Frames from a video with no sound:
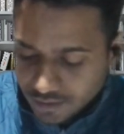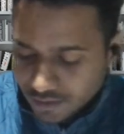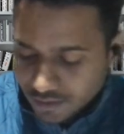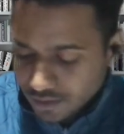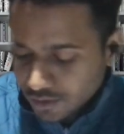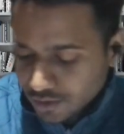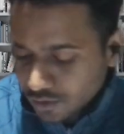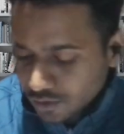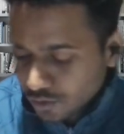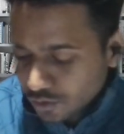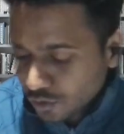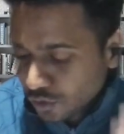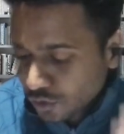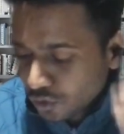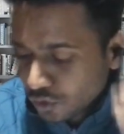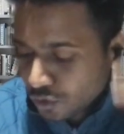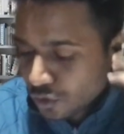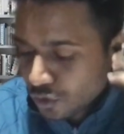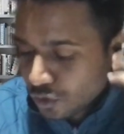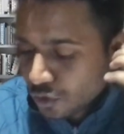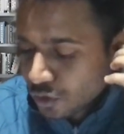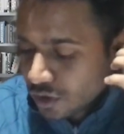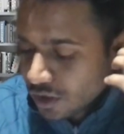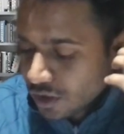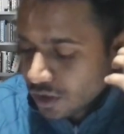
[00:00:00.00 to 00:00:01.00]
So you
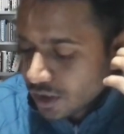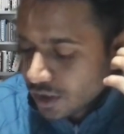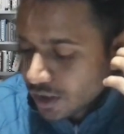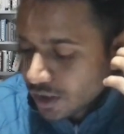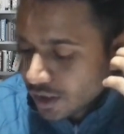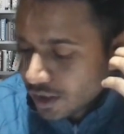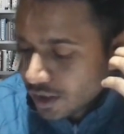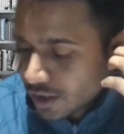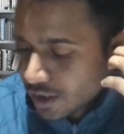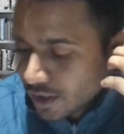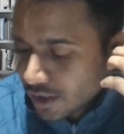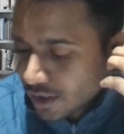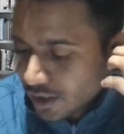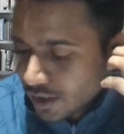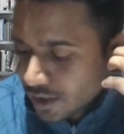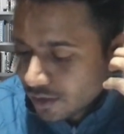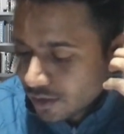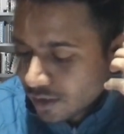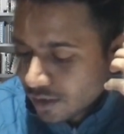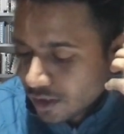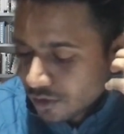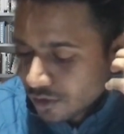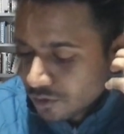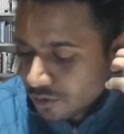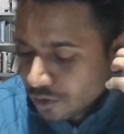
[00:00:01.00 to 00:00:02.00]
told
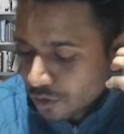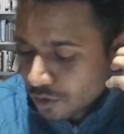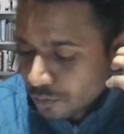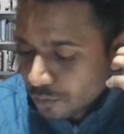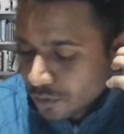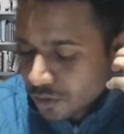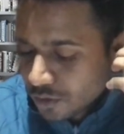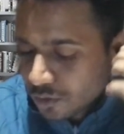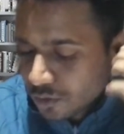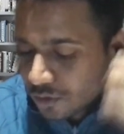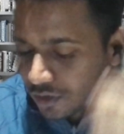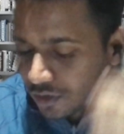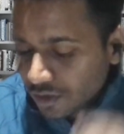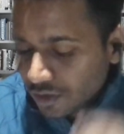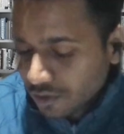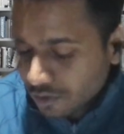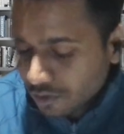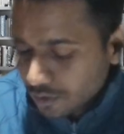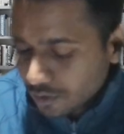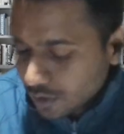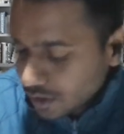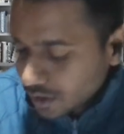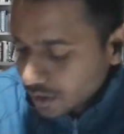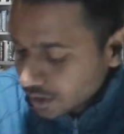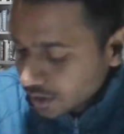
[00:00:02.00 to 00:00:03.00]
transformer
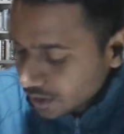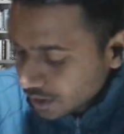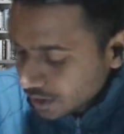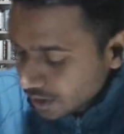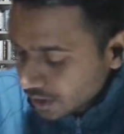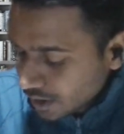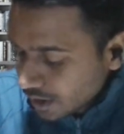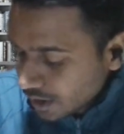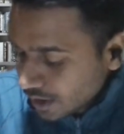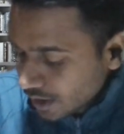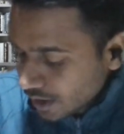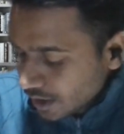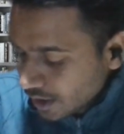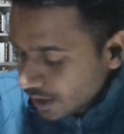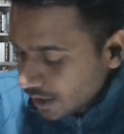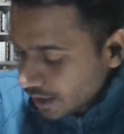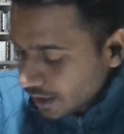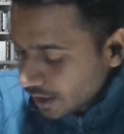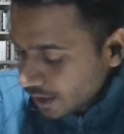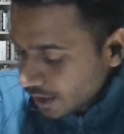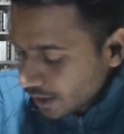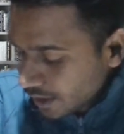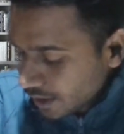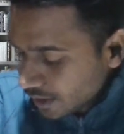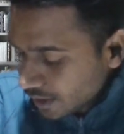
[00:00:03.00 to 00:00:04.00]
work,
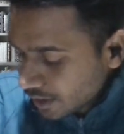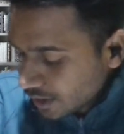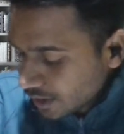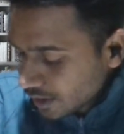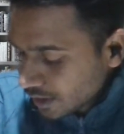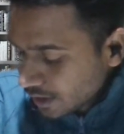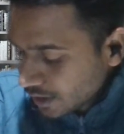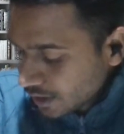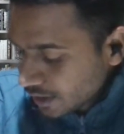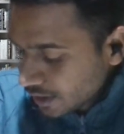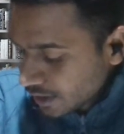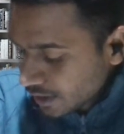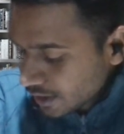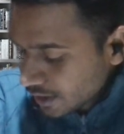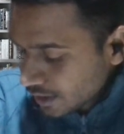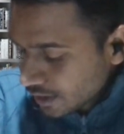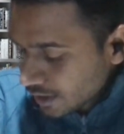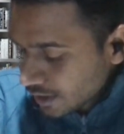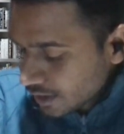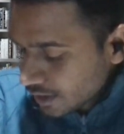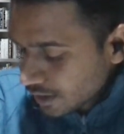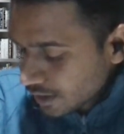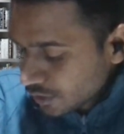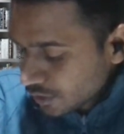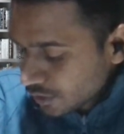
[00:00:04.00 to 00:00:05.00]
and
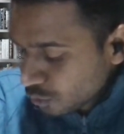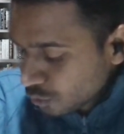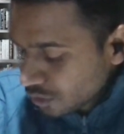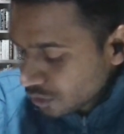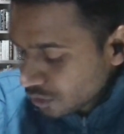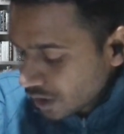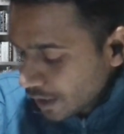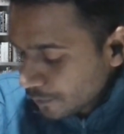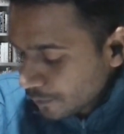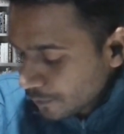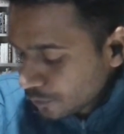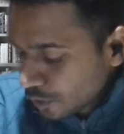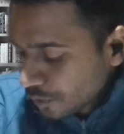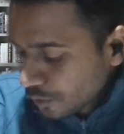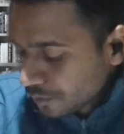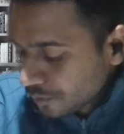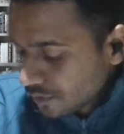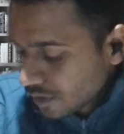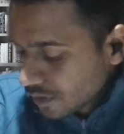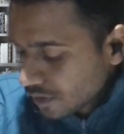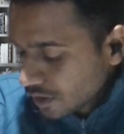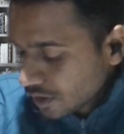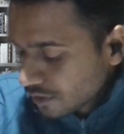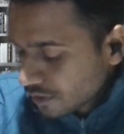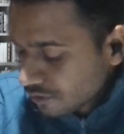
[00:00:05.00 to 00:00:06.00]
two types of
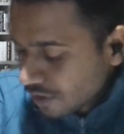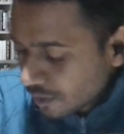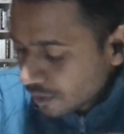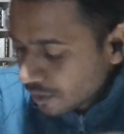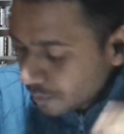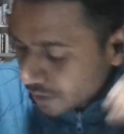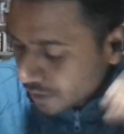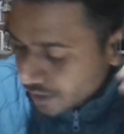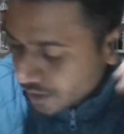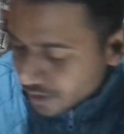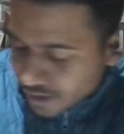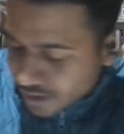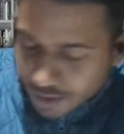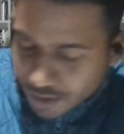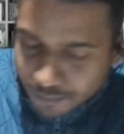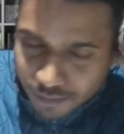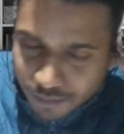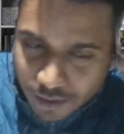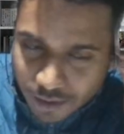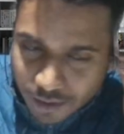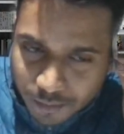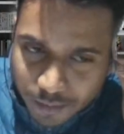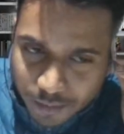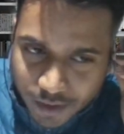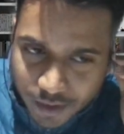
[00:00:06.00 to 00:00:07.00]
transformer: step
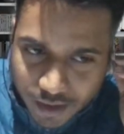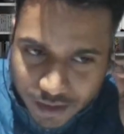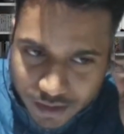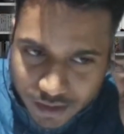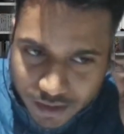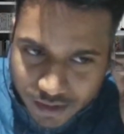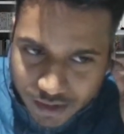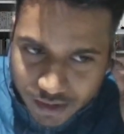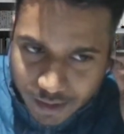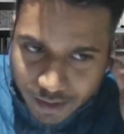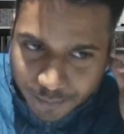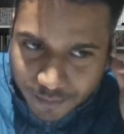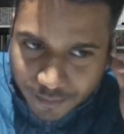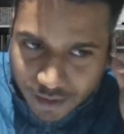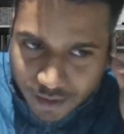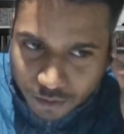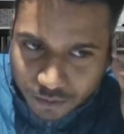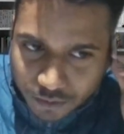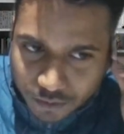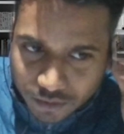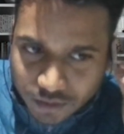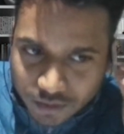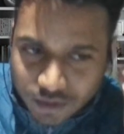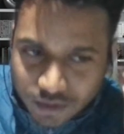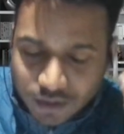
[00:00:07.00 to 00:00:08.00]
up and step
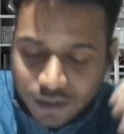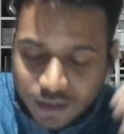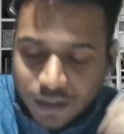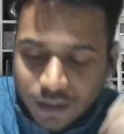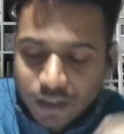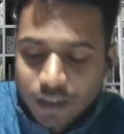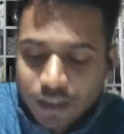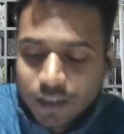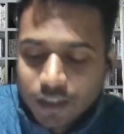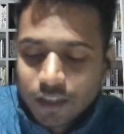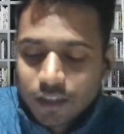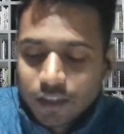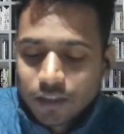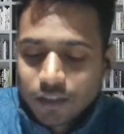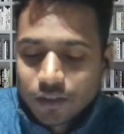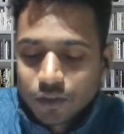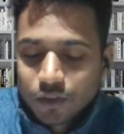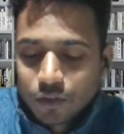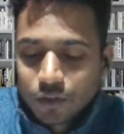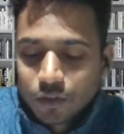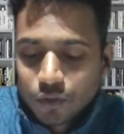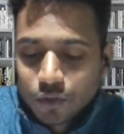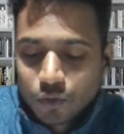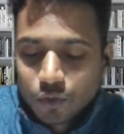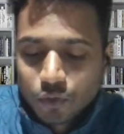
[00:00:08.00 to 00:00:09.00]
down. So
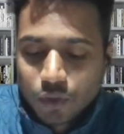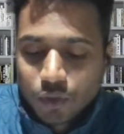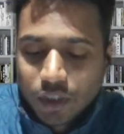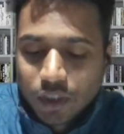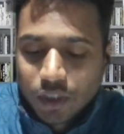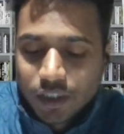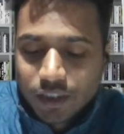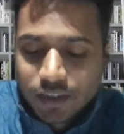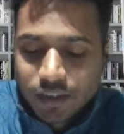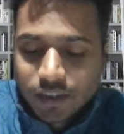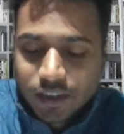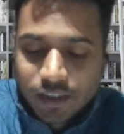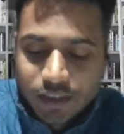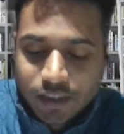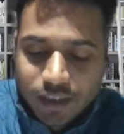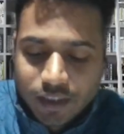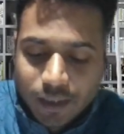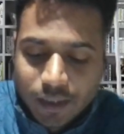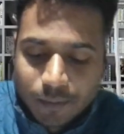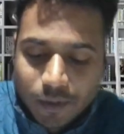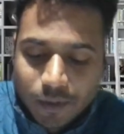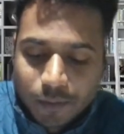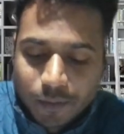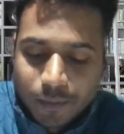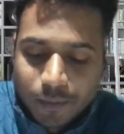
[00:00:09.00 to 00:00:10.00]
what is
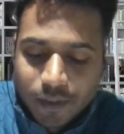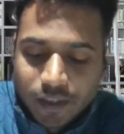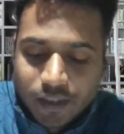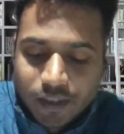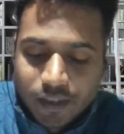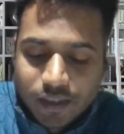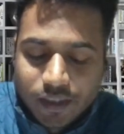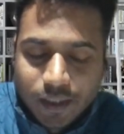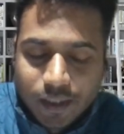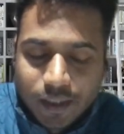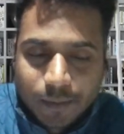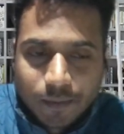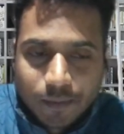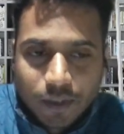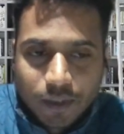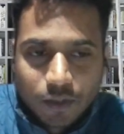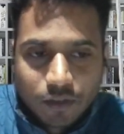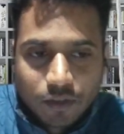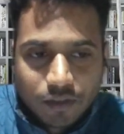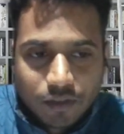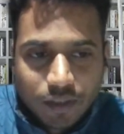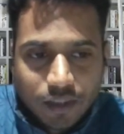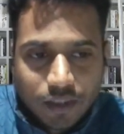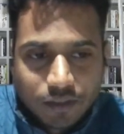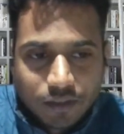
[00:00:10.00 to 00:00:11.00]
step up and step down
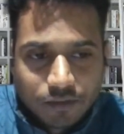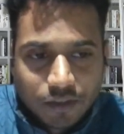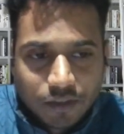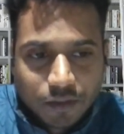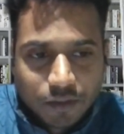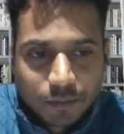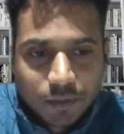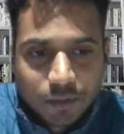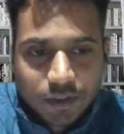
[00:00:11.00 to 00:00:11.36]
transformer?